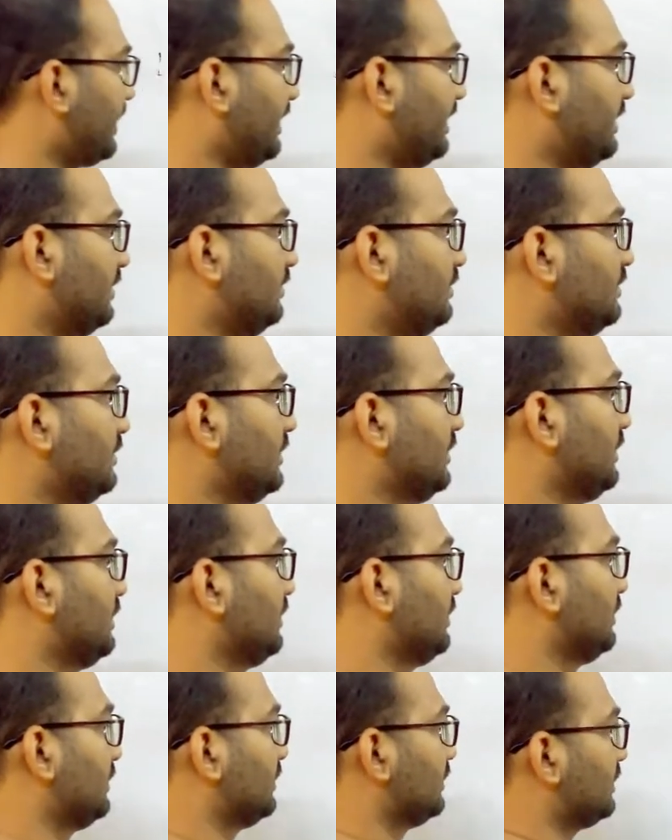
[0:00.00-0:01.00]
find out
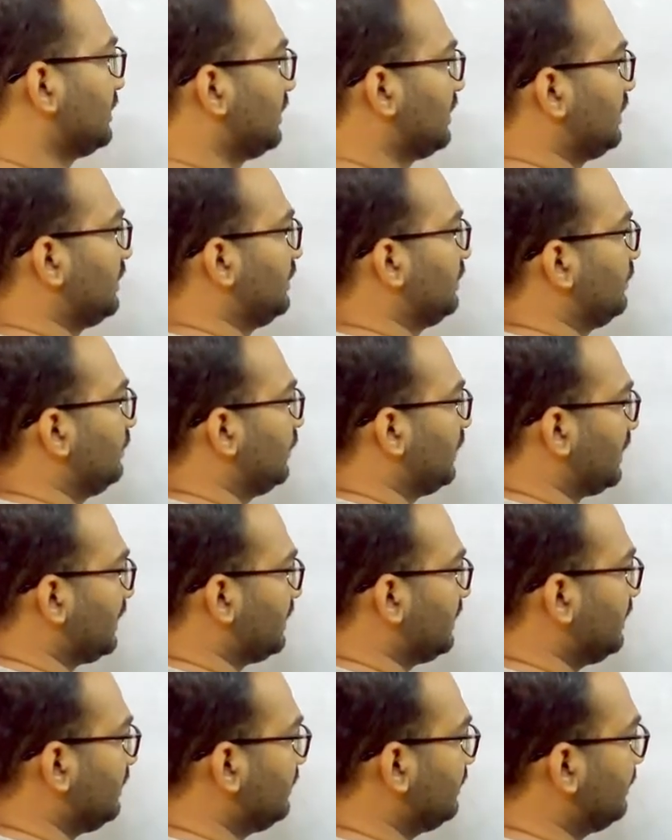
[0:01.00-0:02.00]
the work
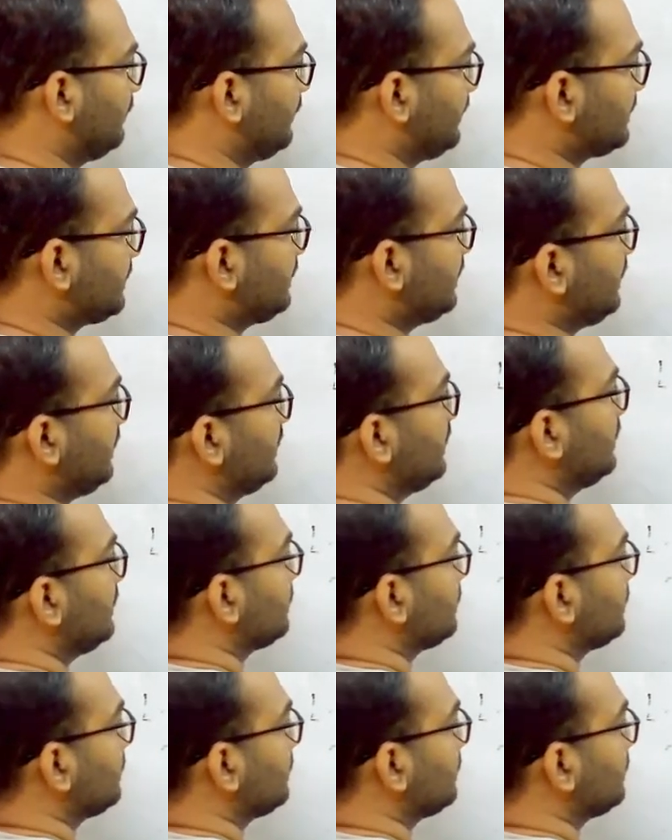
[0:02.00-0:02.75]
done. Firstly, let